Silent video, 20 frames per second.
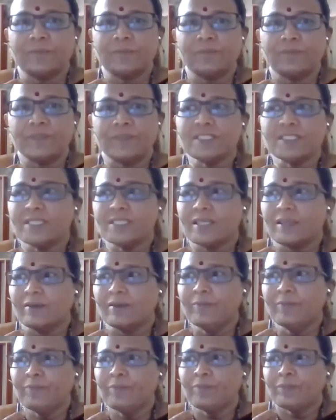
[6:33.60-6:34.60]
this
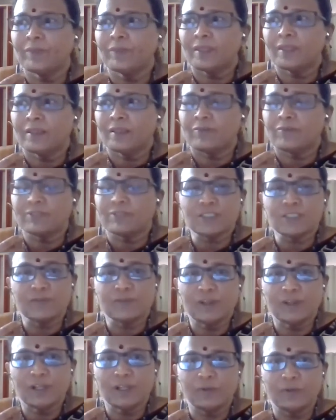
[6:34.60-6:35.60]
thing. First
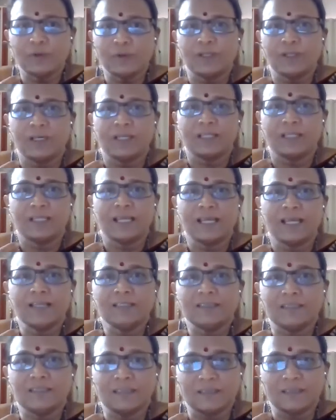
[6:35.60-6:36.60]
of all, I would
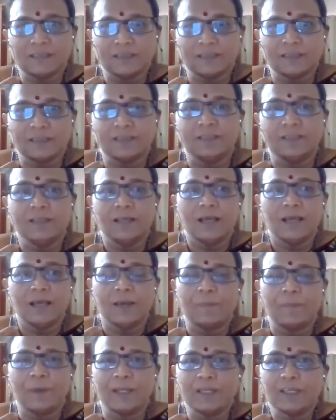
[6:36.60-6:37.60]
thank
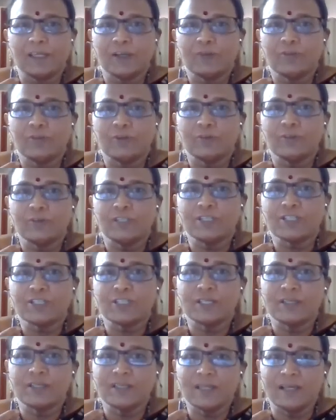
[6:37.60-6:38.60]
Panikar
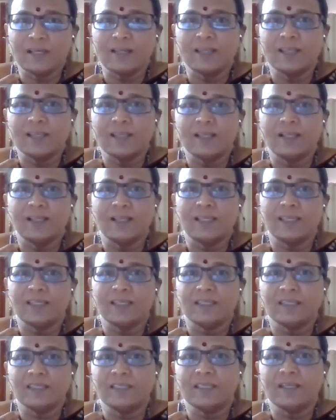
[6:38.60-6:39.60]
Foundation, NDLI,
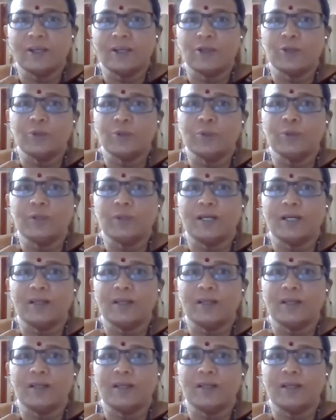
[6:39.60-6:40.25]
Niti Ayog,